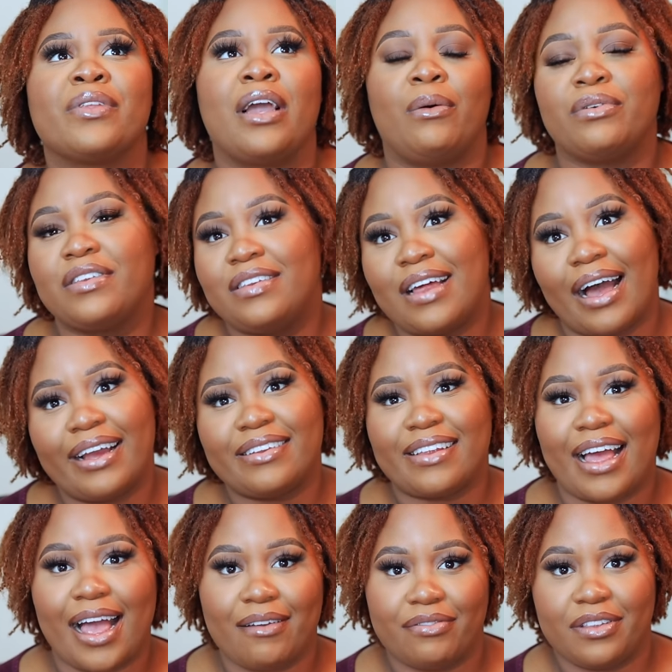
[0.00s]
I was dying to
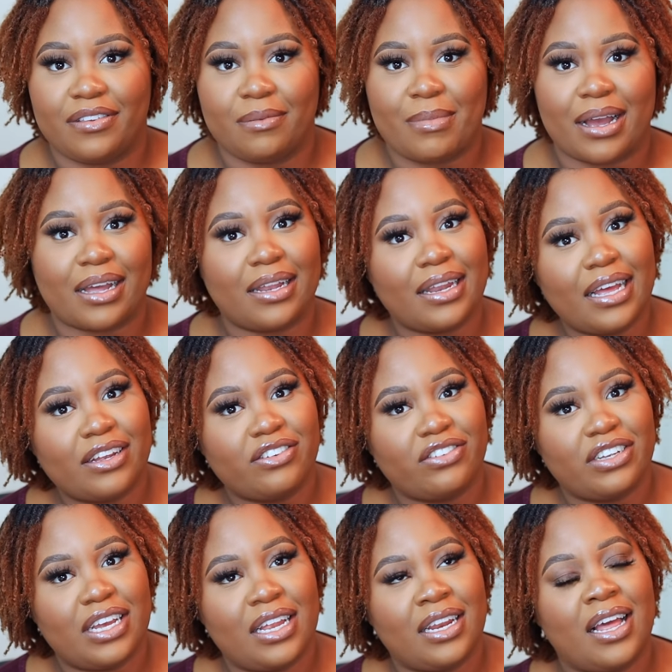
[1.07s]
have this in my
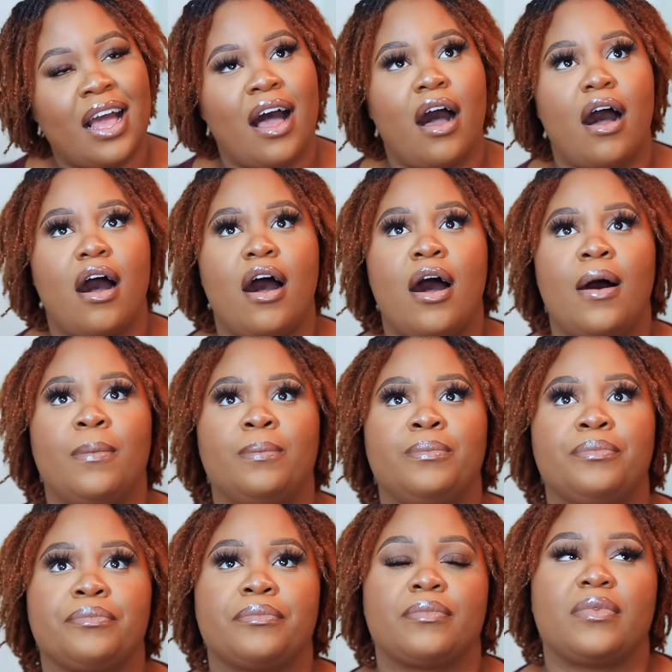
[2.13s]
collection.
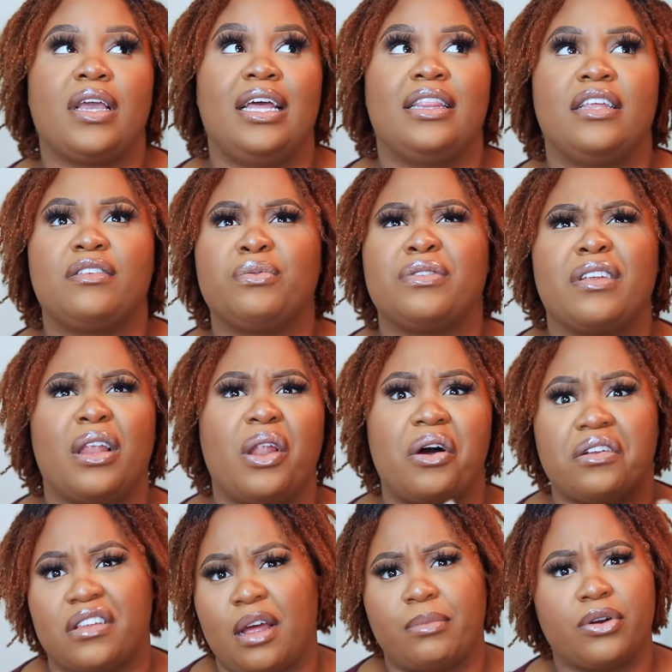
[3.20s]
Um, and this was a
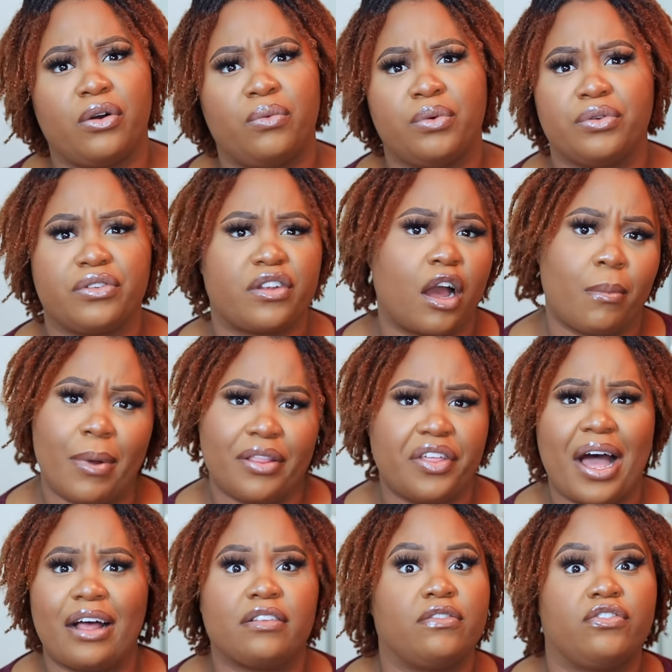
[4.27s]
long time ago. We were talking about the
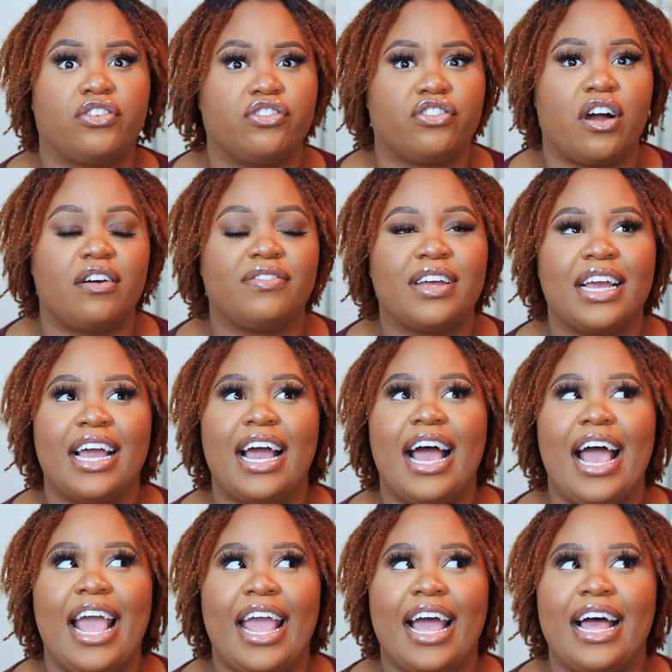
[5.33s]
House of Xerjoff,
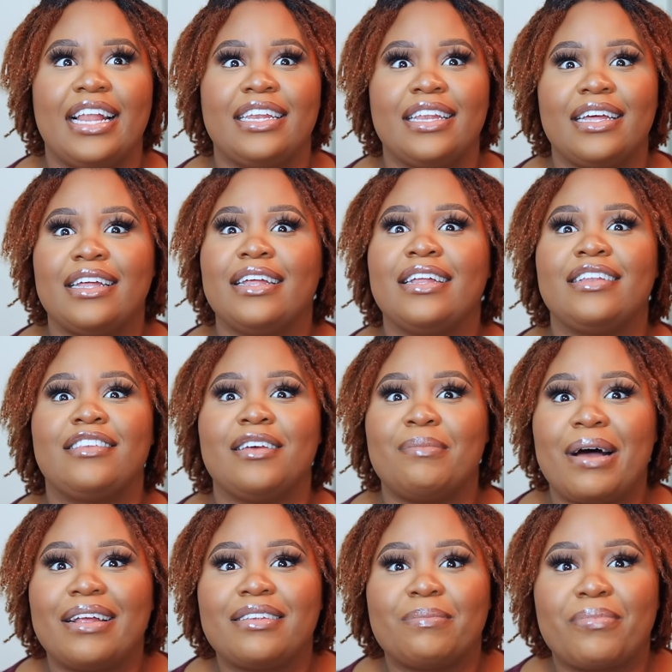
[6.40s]
and to
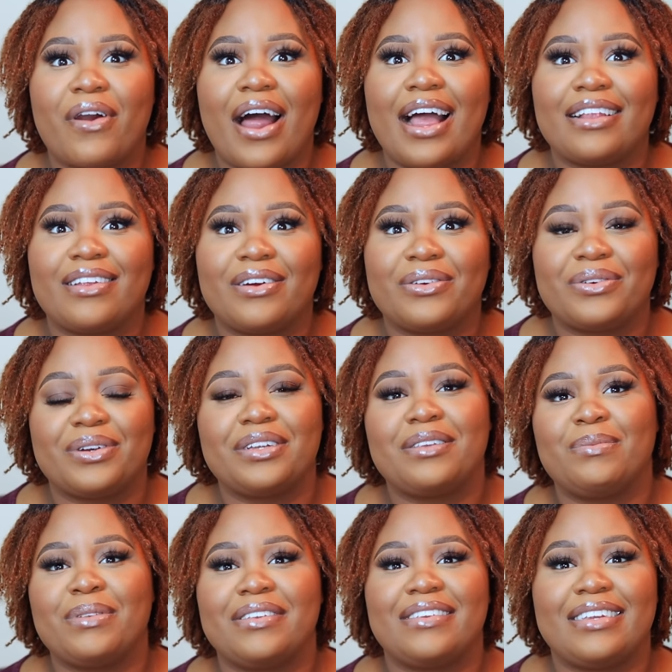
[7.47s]
my surprise, on
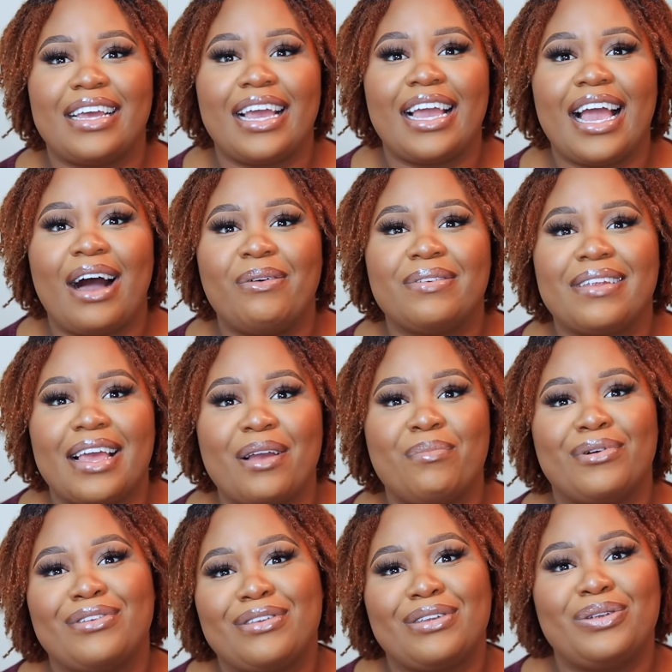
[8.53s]
Christmas Day, I was
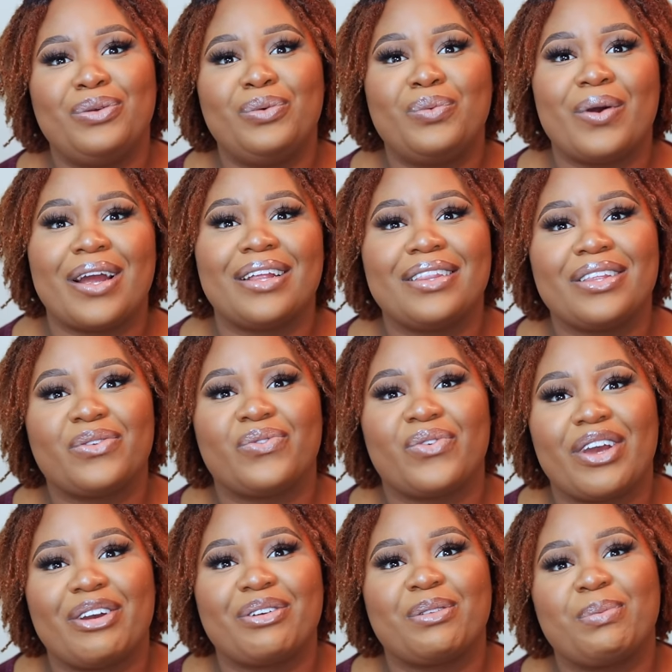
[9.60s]
able to wear this
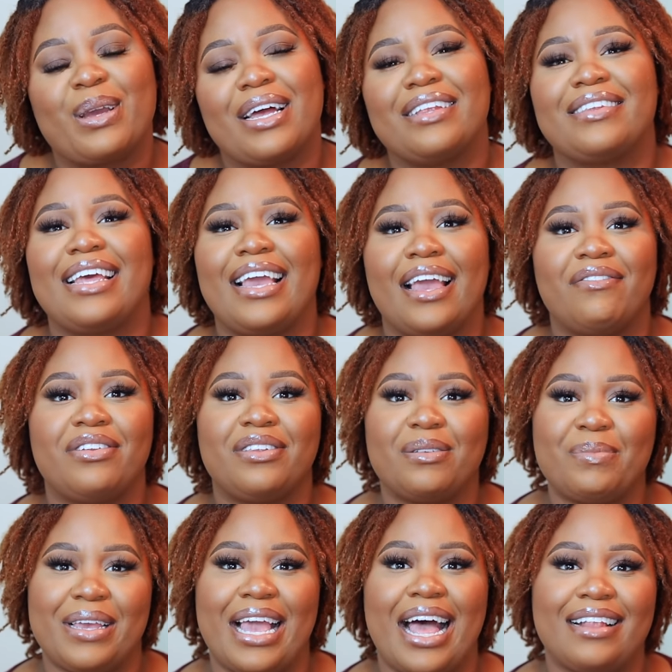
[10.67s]
fragrance because they gave it to
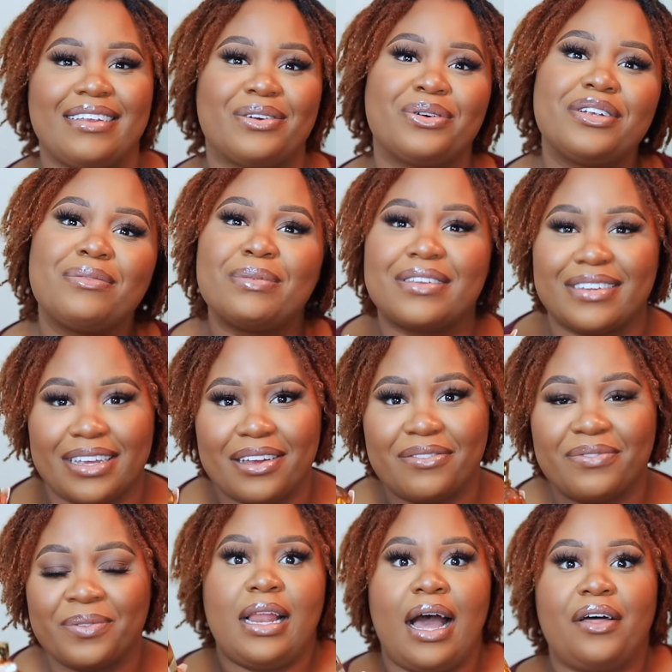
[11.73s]
me as a Christmas gift.
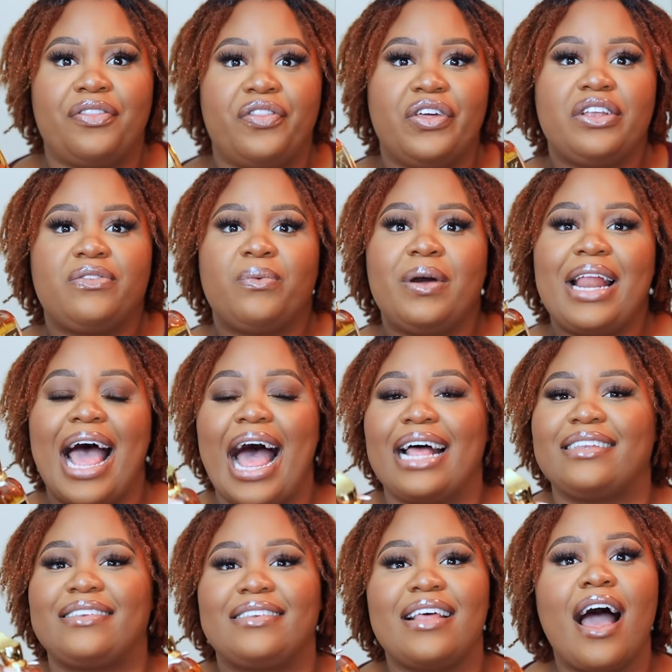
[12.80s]
Now, this one
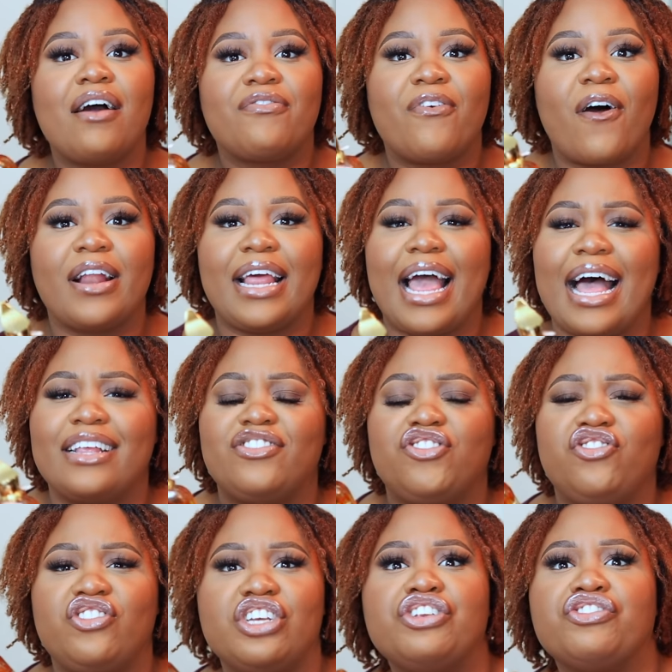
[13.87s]
has saffron, it has
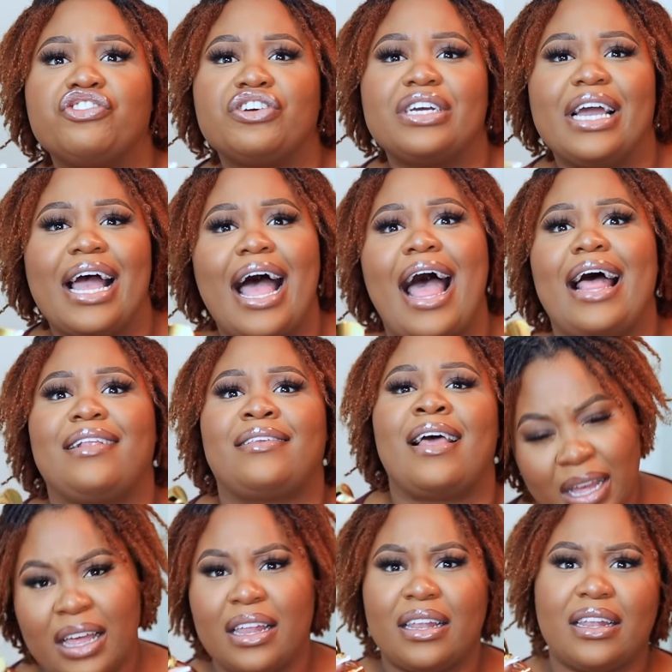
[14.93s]
ginger, it has
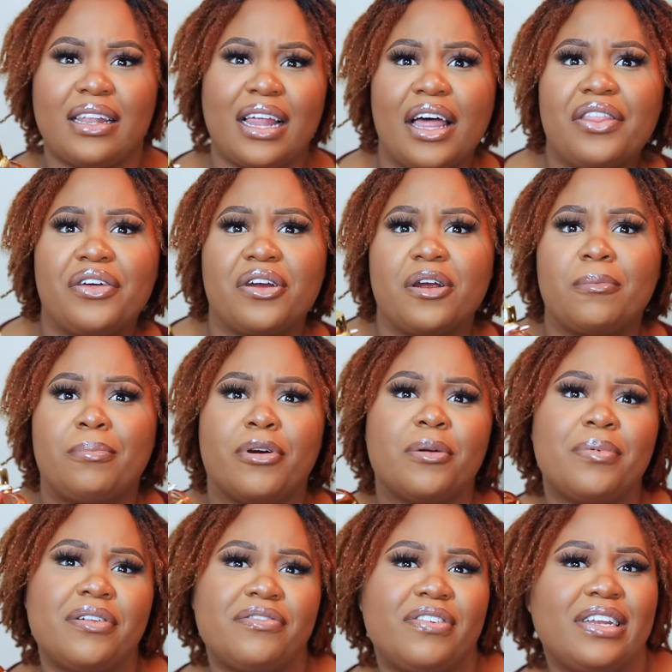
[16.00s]
leather,
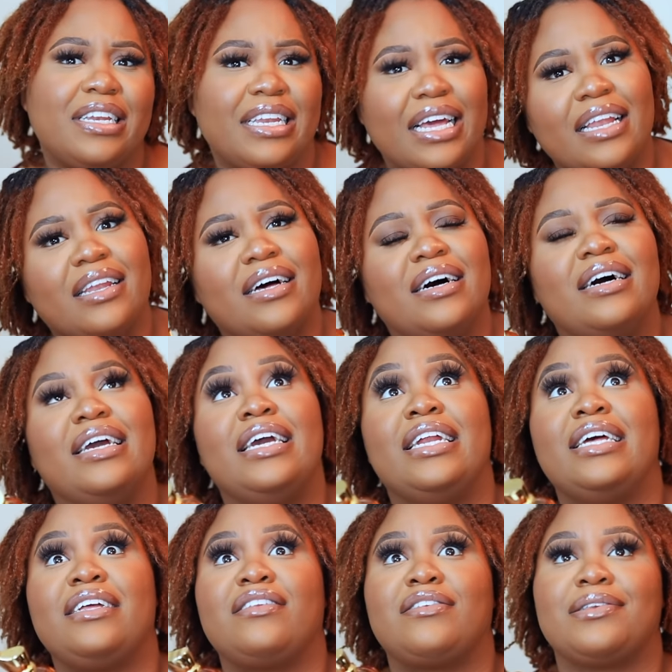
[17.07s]
bourbon, vanilla. It
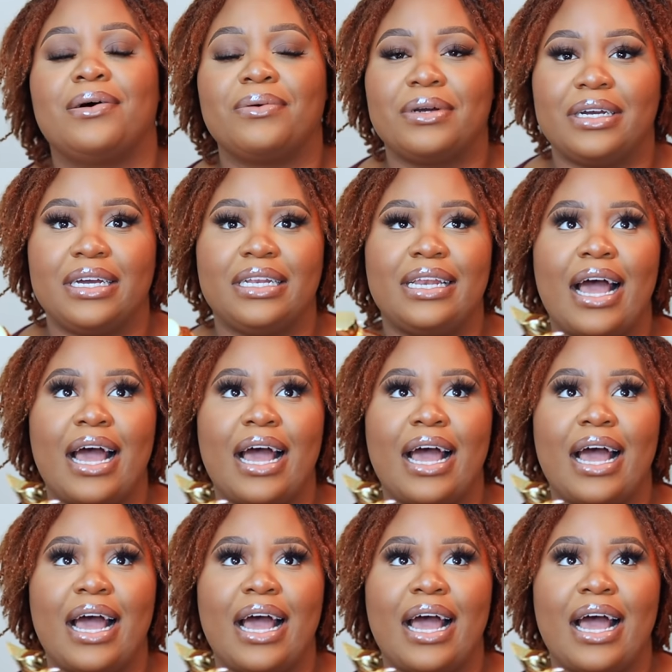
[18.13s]
is so good.